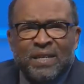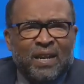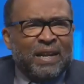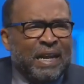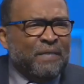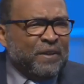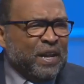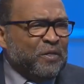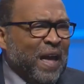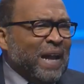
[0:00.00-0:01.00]
to live
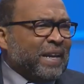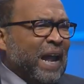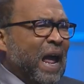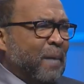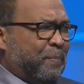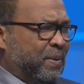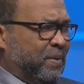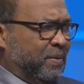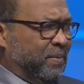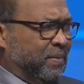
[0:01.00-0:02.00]
in that gap.